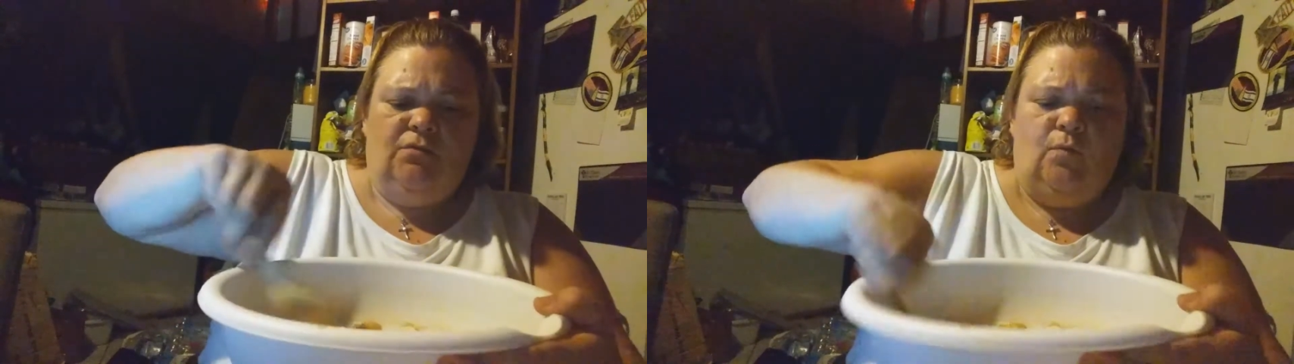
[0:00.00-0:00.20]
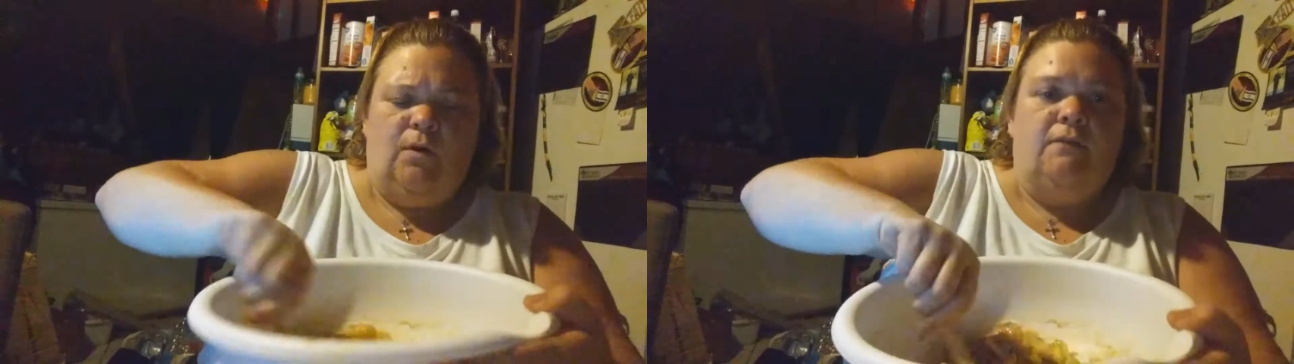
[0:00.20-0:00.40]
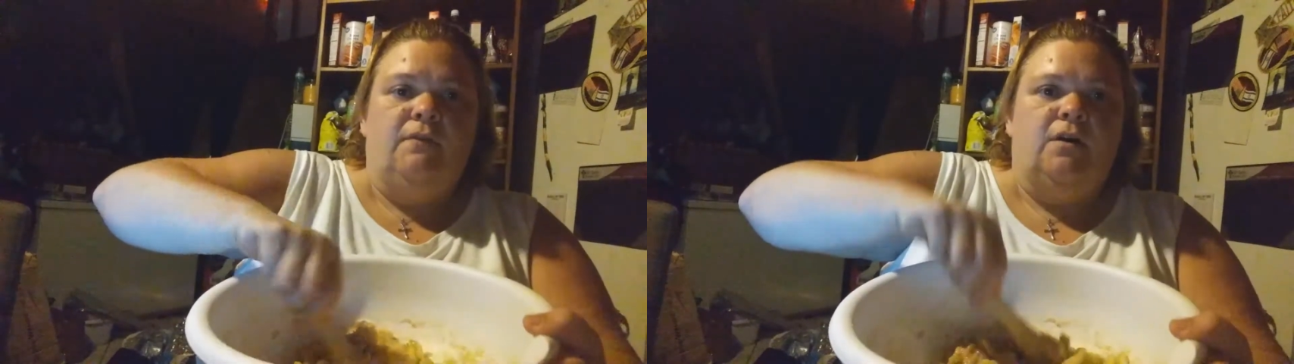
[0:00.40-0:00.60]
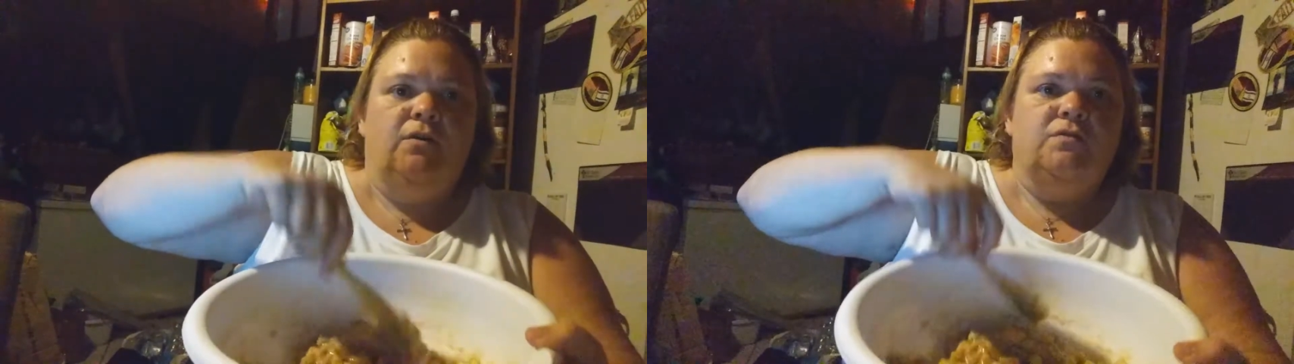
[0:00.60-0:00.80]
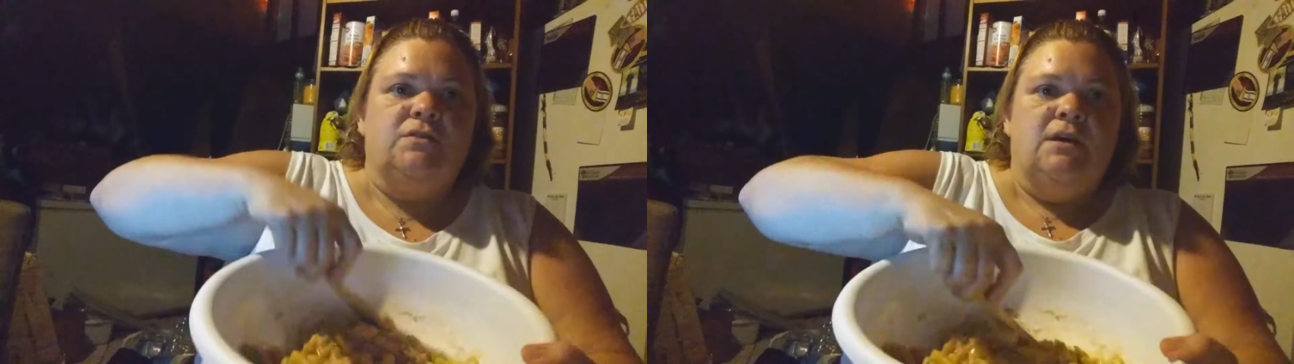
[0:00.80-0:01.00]
one of
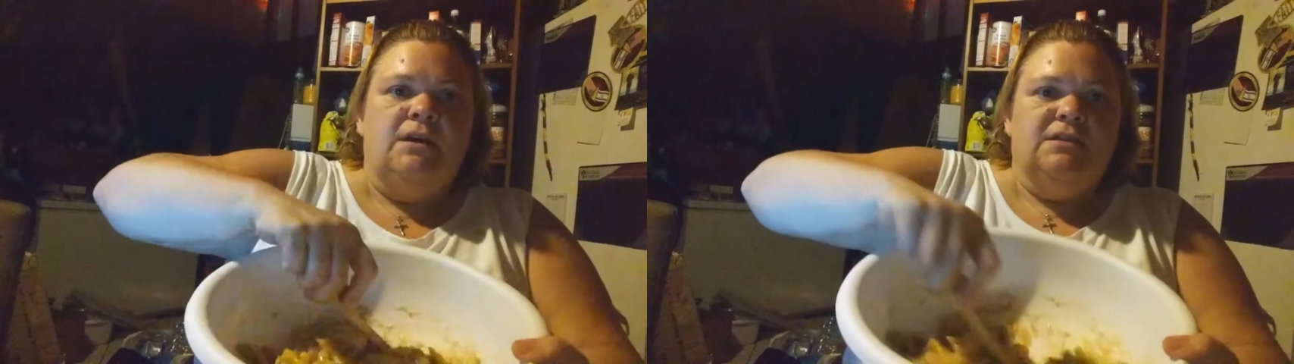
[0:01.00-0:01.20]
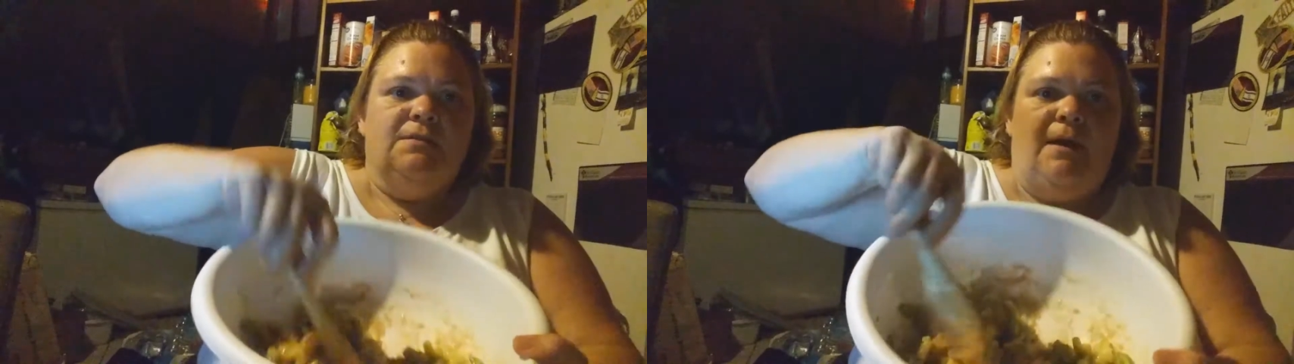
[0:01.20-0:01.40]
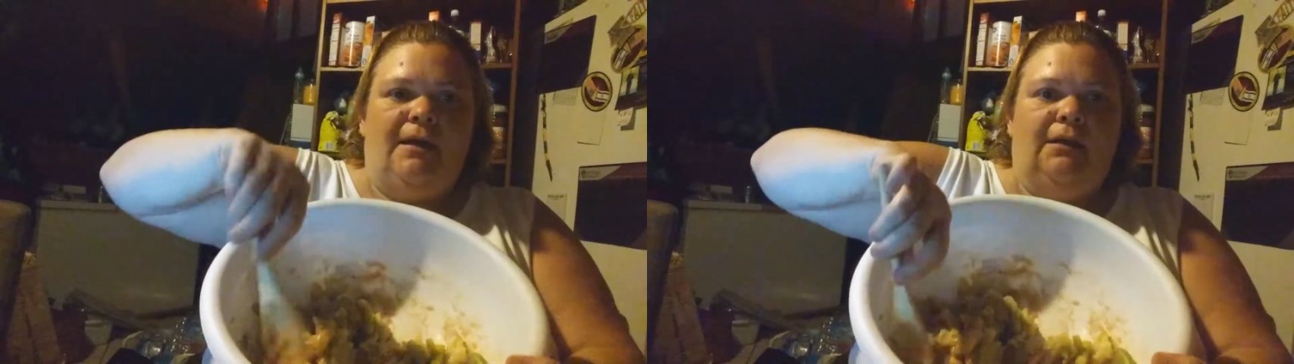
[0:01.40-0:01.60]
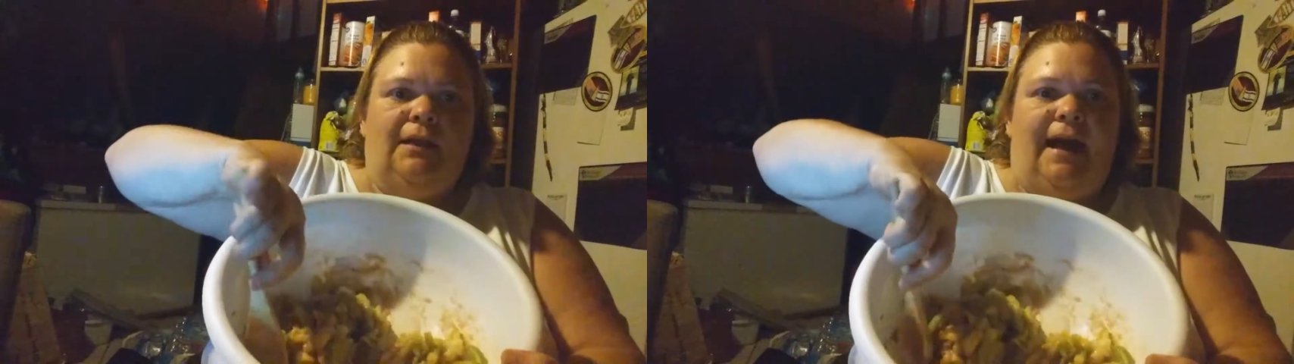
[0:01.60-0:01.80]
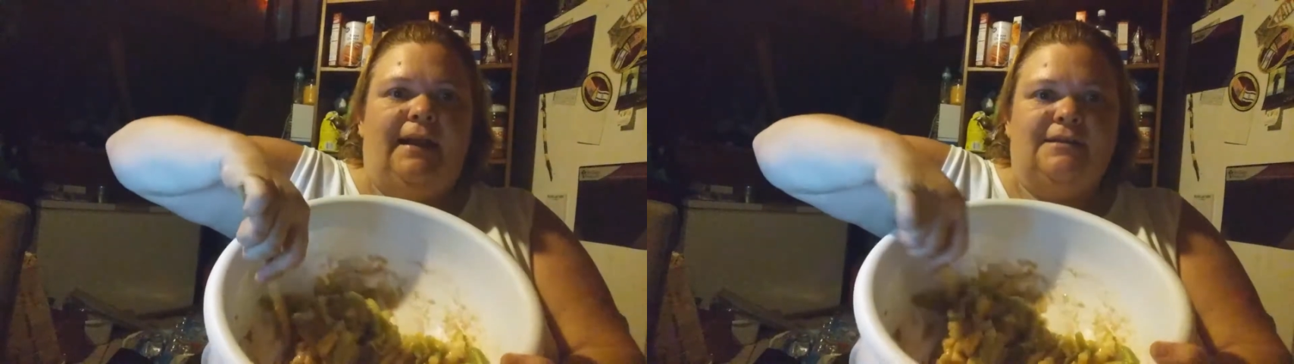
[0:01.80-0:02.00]
those to make a
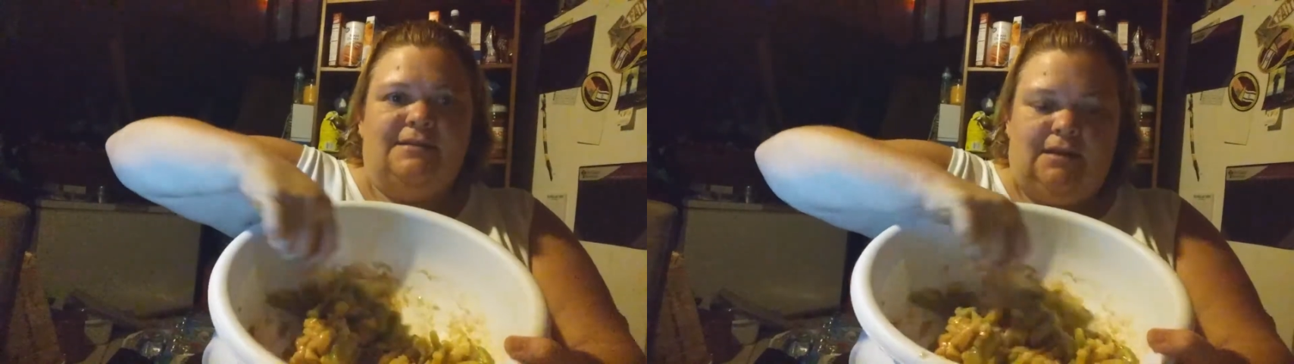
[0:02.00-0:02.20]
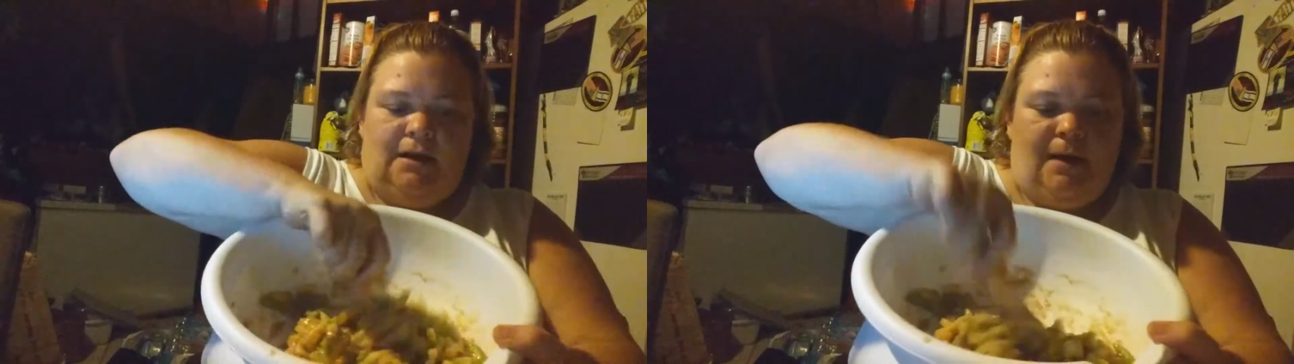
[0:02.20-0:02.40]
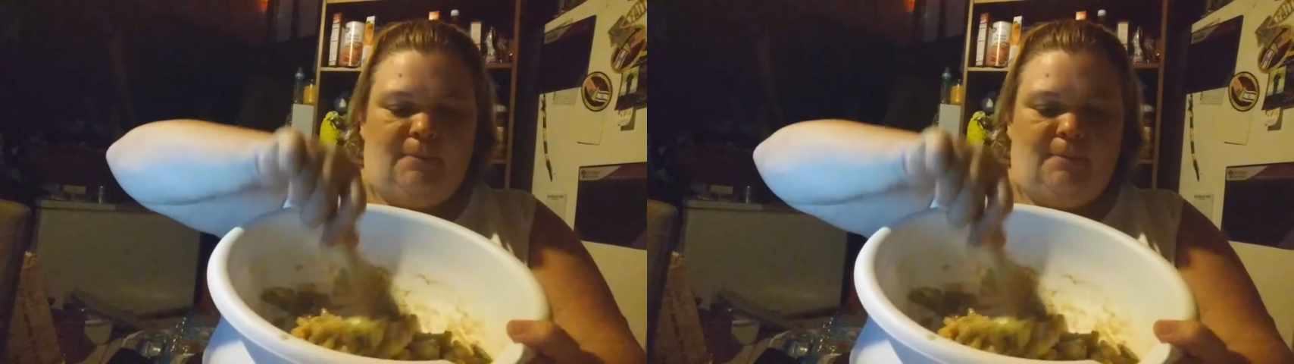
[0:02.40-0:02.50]
lattice top,